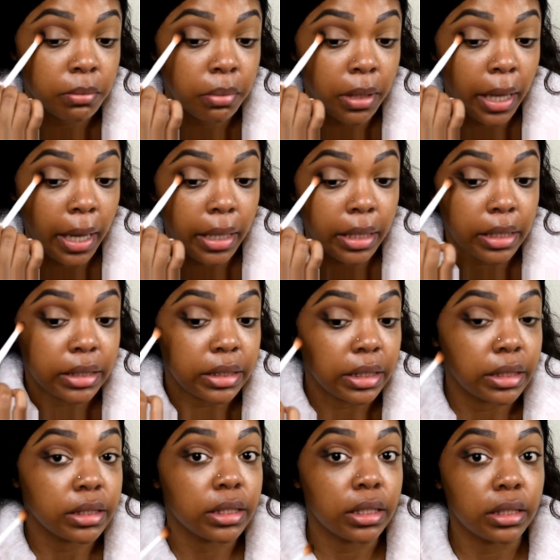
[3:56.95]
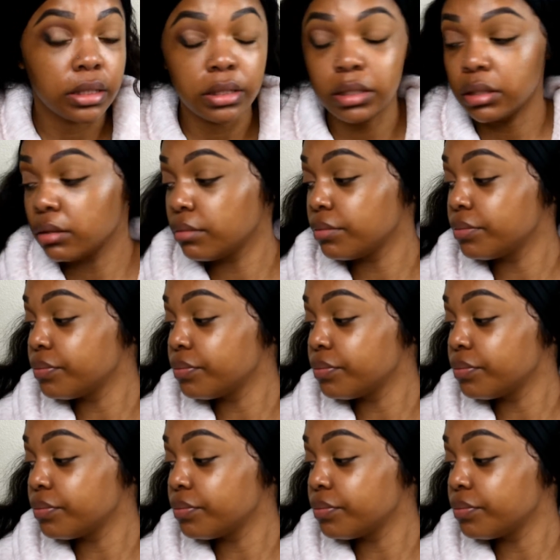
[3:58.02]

black is intense.